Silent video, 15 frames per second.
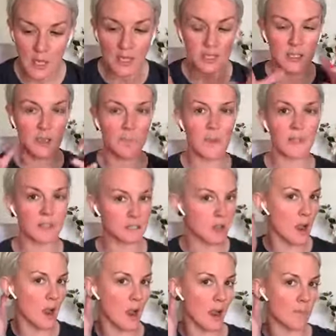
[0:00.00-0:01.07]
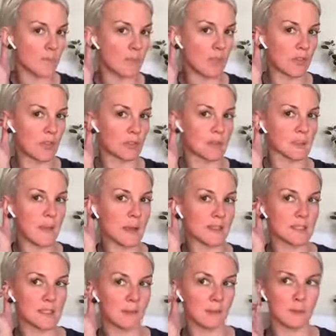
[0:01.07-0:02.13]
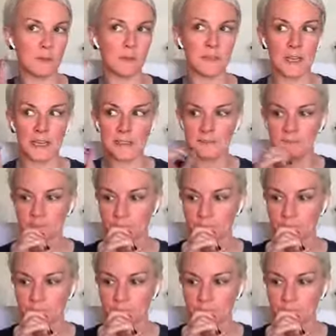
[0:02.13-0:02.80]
so by the time i think it was about 7.15